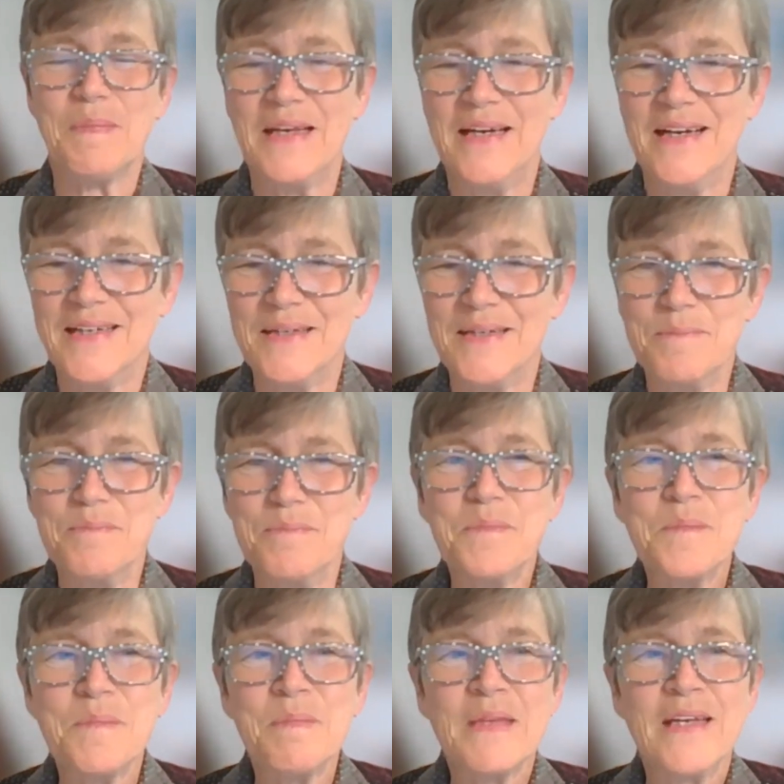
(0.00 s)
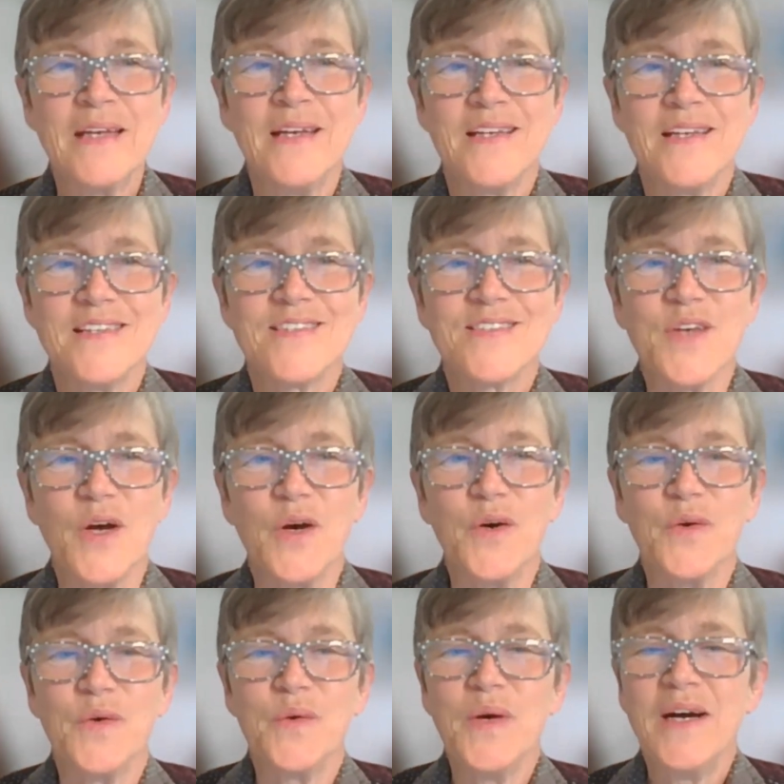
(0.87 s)
Um,
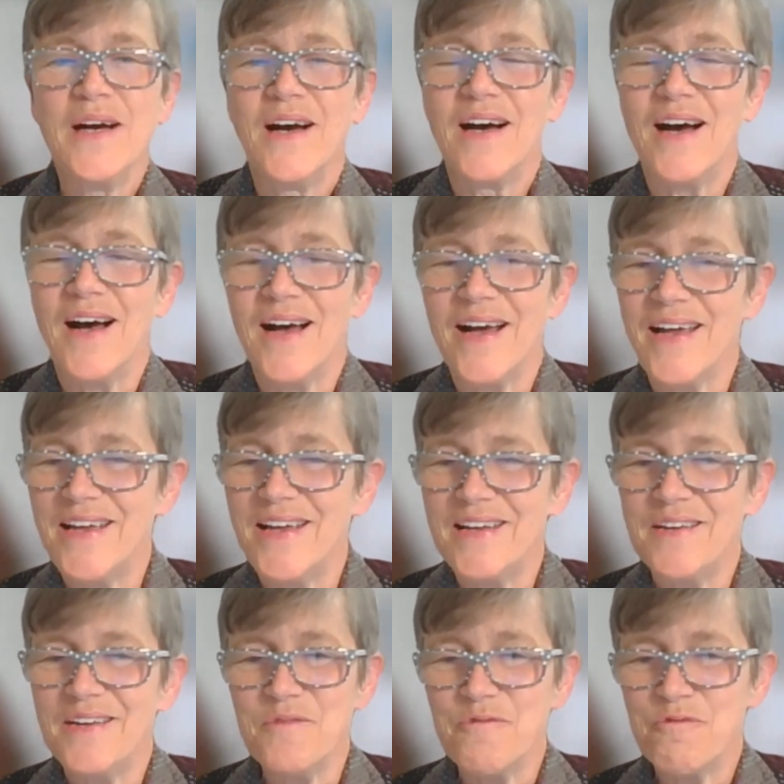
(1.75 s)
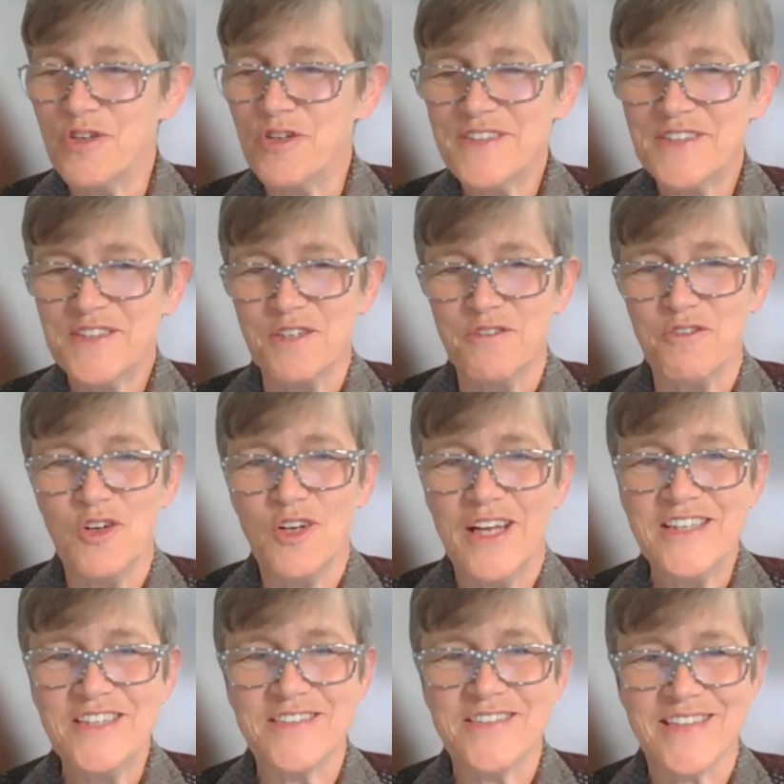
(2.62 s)
so I, first of all,
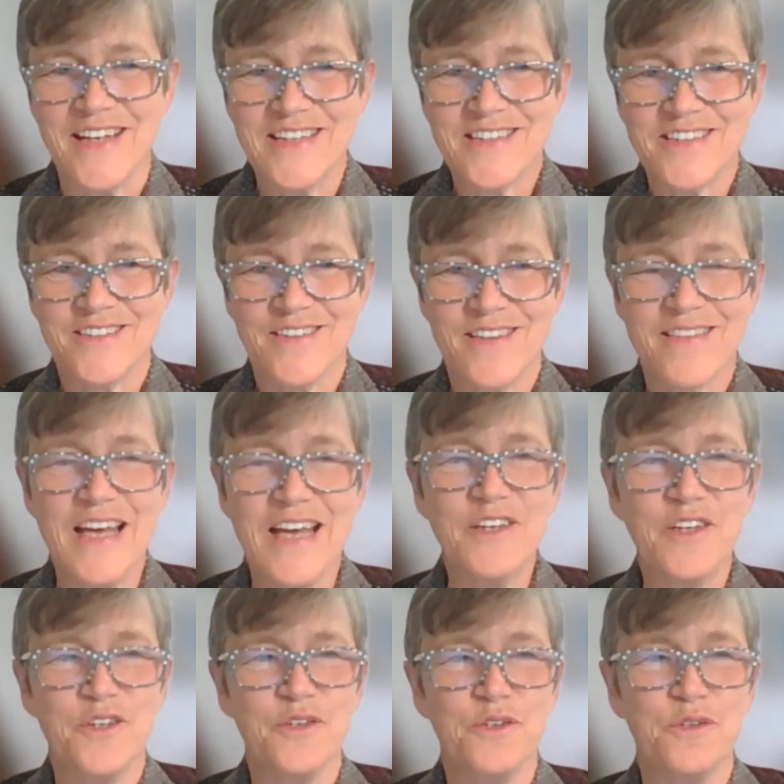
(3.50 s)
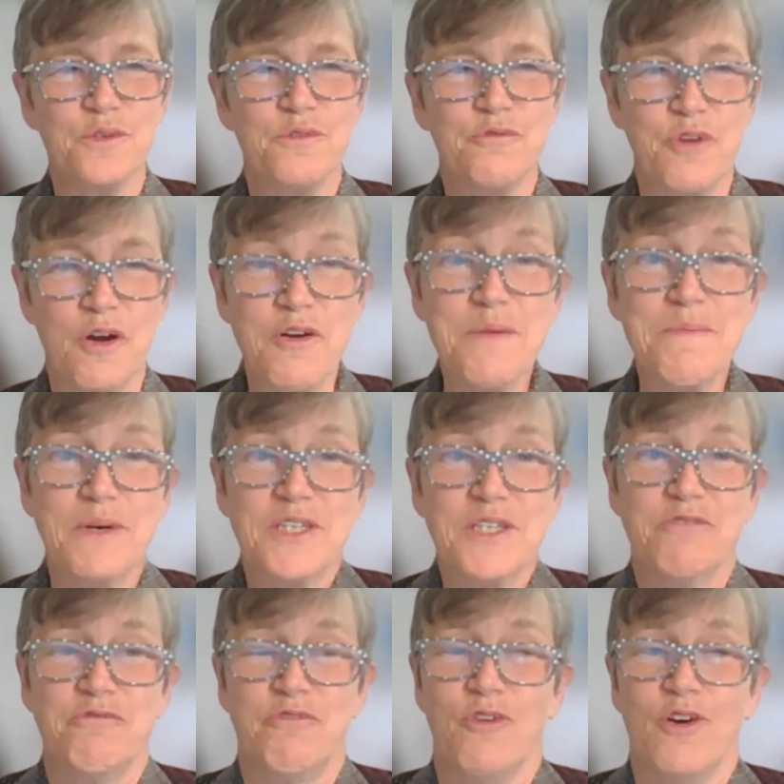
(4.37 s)
I'd just like to thank you very
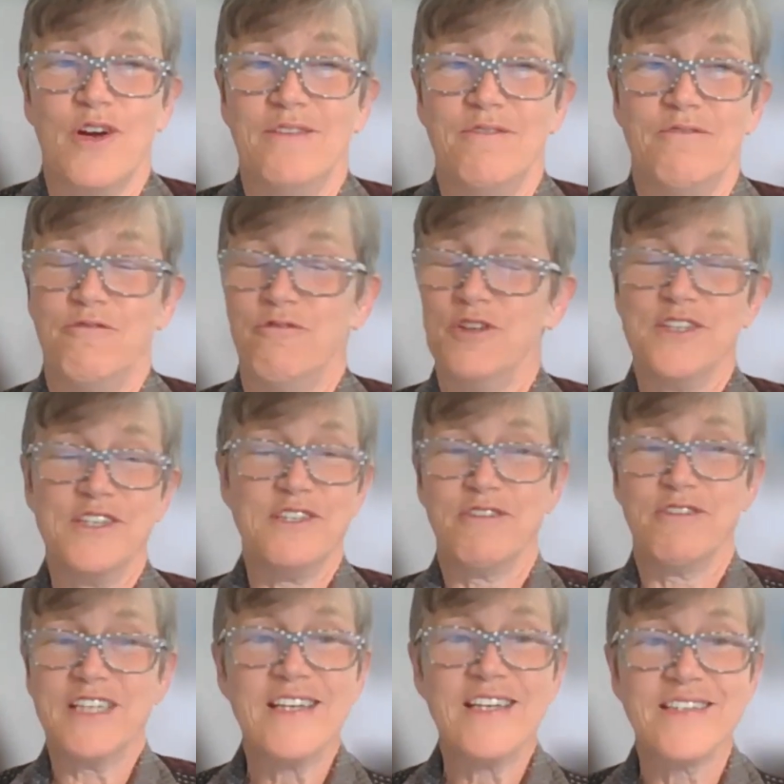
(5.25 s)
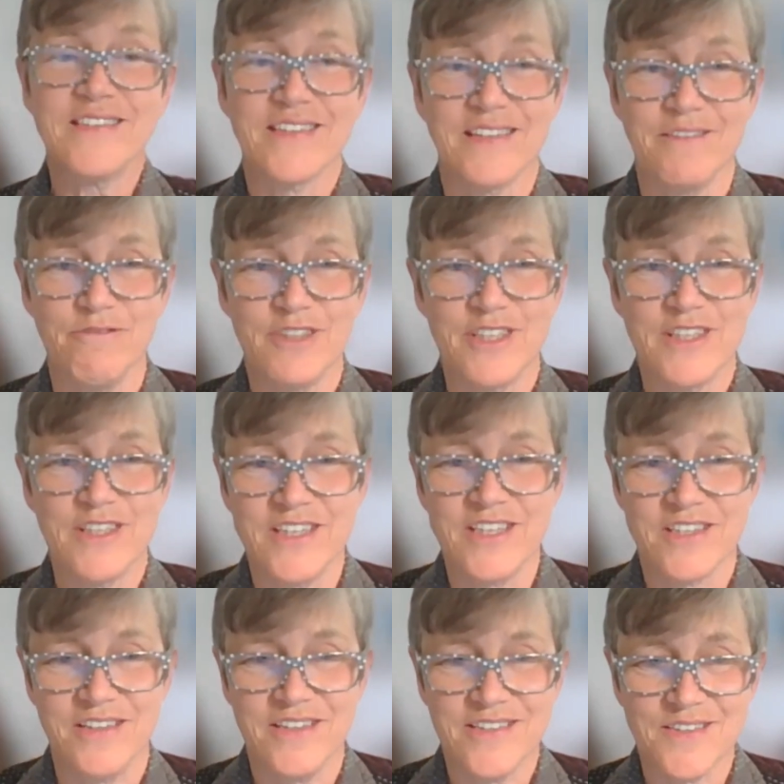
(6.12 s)
much for, in, for this fantastic
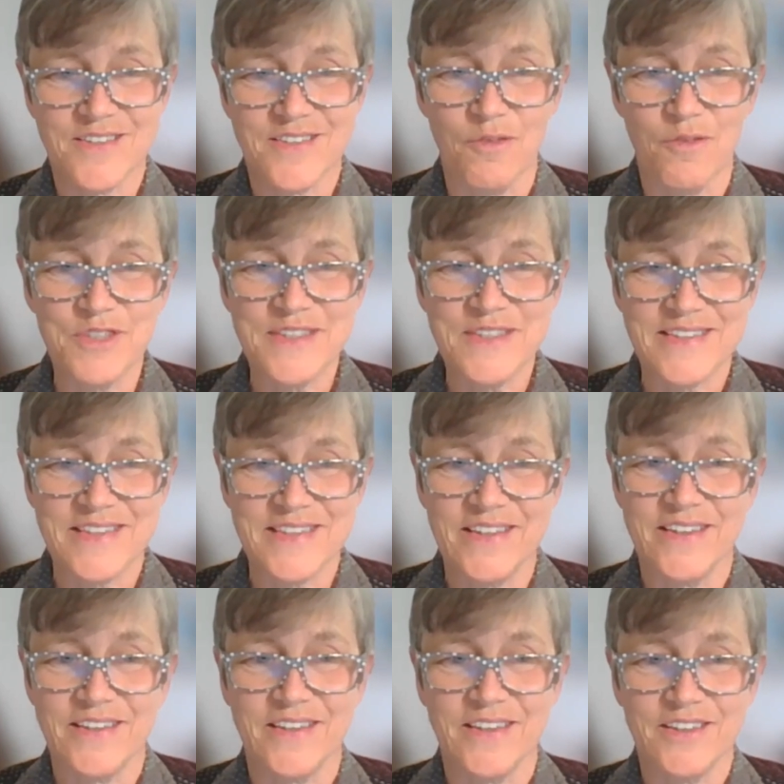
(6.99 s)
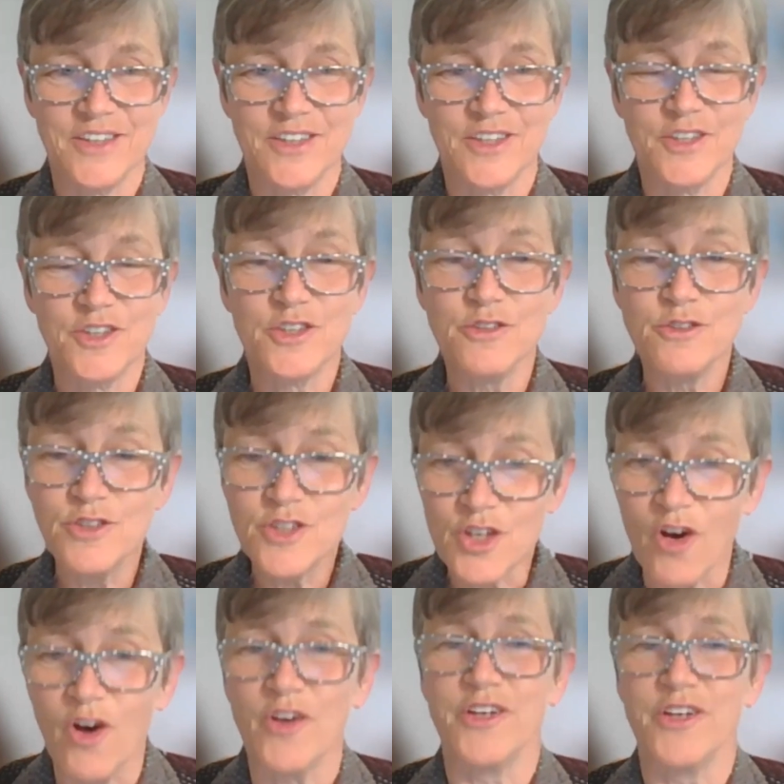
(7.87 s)
invitation. It's obviously a, a huge
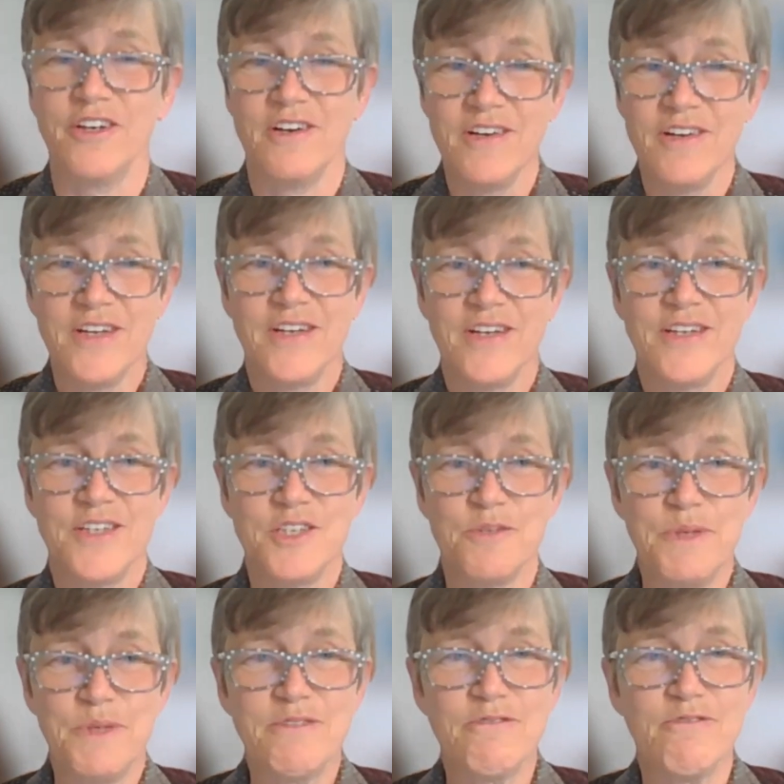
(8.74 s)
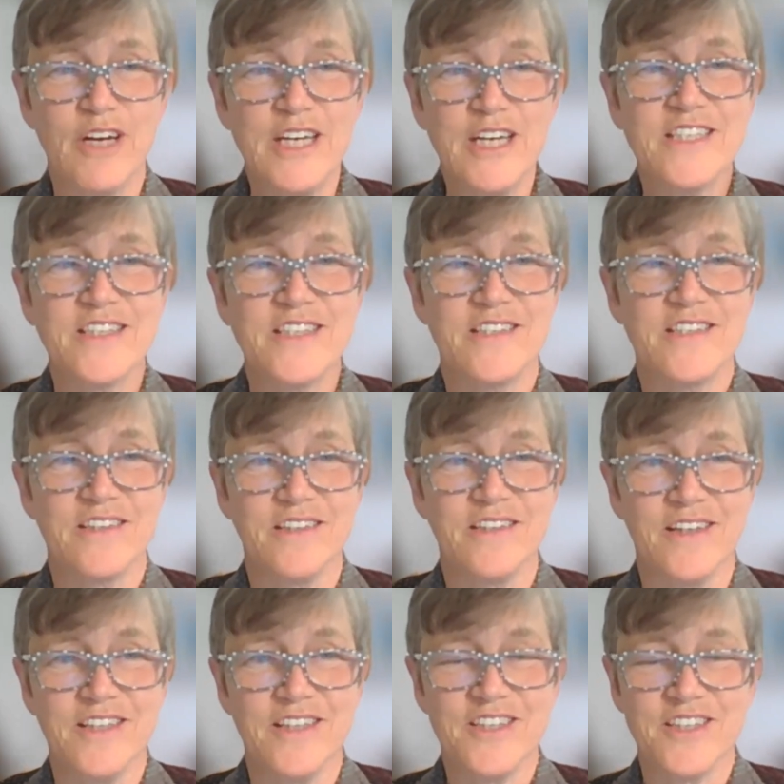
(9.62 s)
honor to be invited
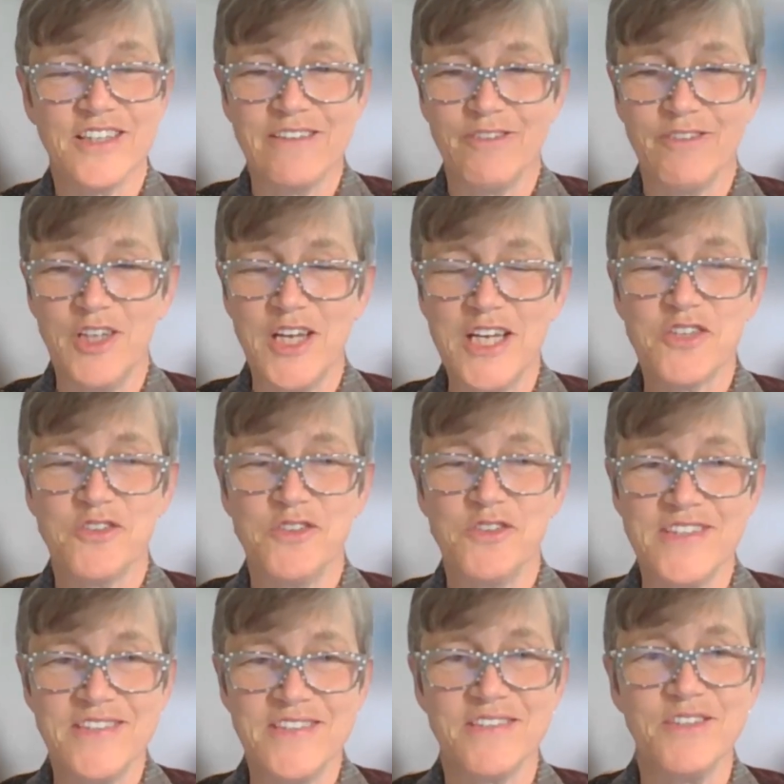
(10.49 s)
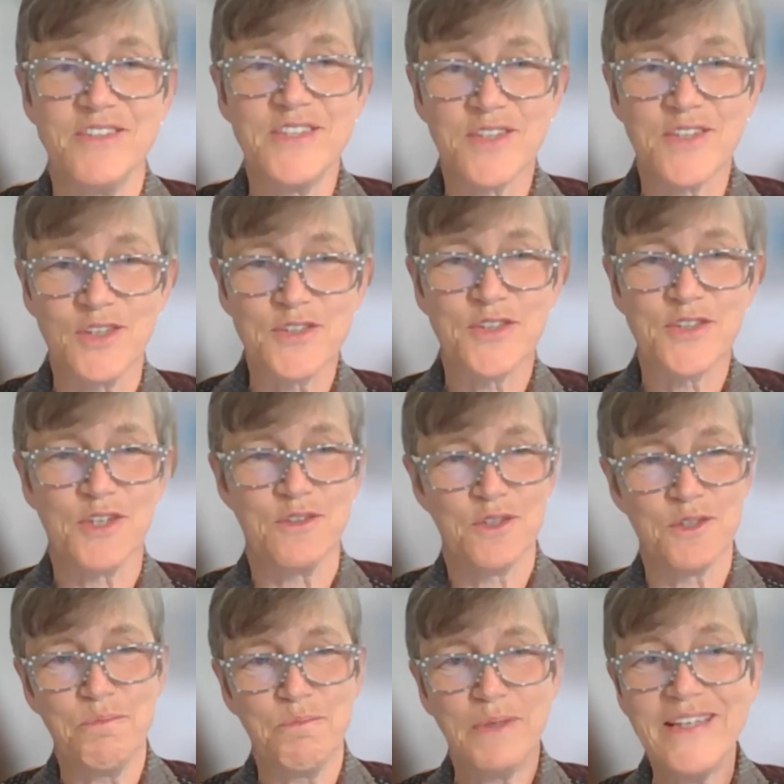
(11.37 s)
uh, to give a lecture in this series. Also
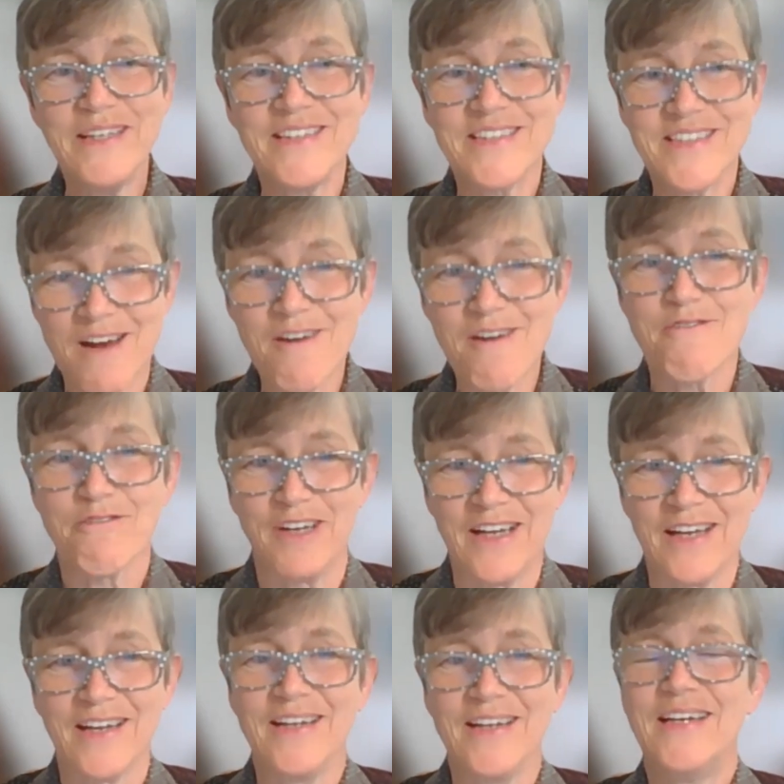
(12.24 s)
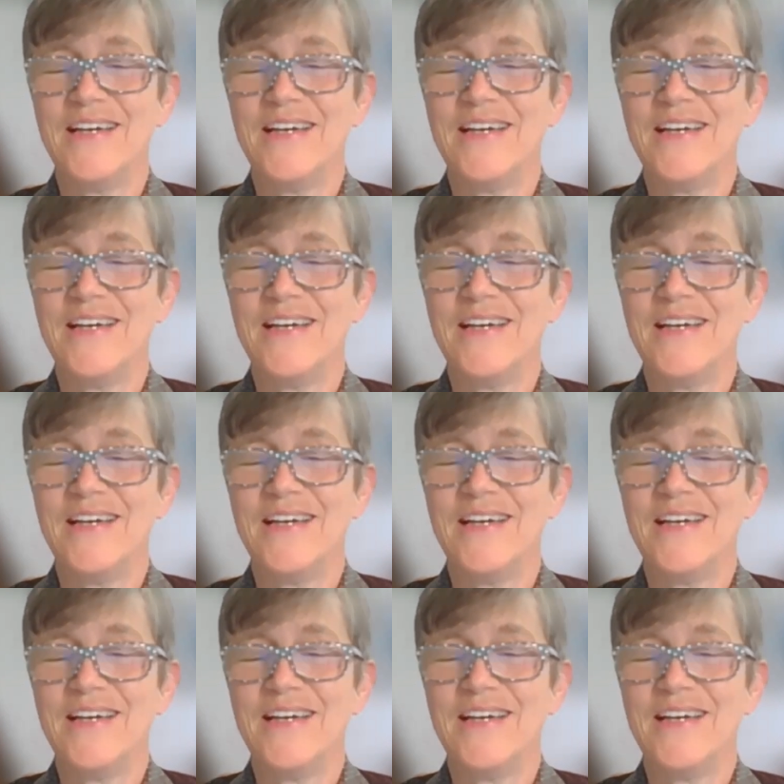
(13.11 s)
completely terrifying.